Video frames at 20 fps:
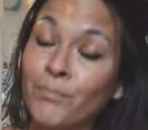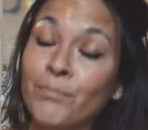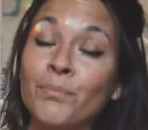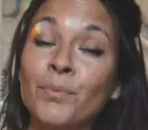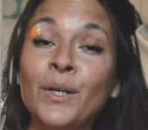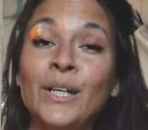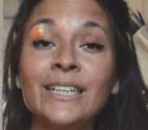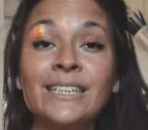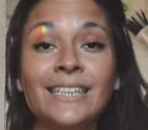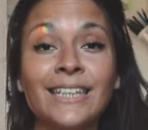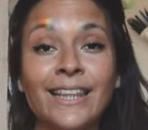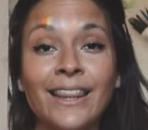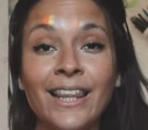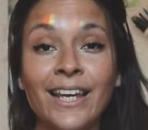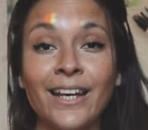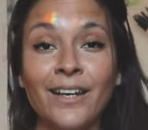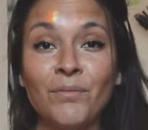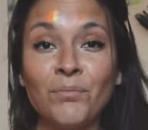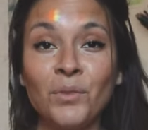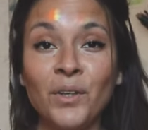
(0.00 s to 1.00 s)
printed
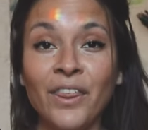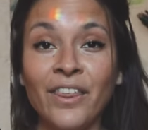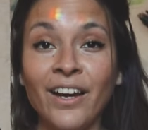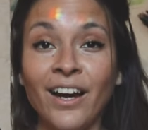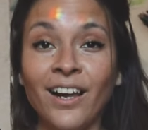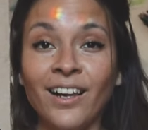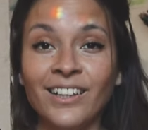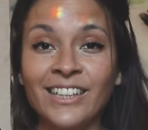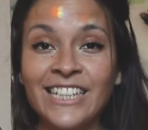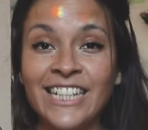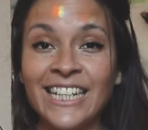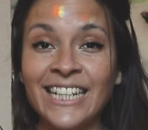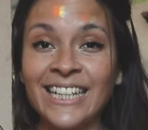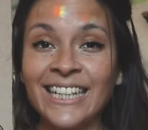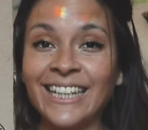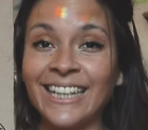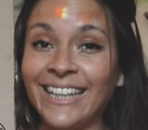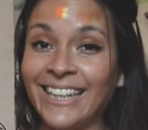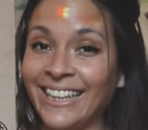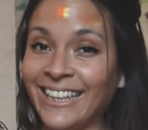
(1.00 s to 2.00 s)
them with
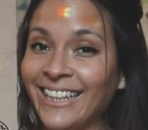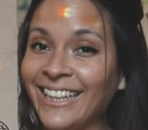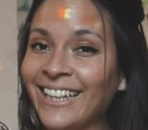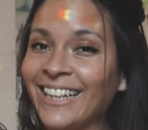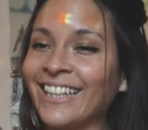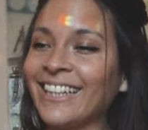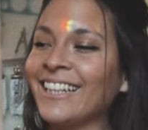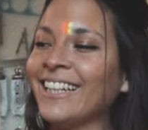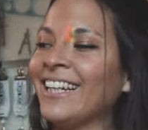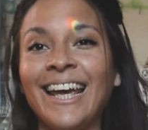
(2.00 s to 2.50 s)
algae ink.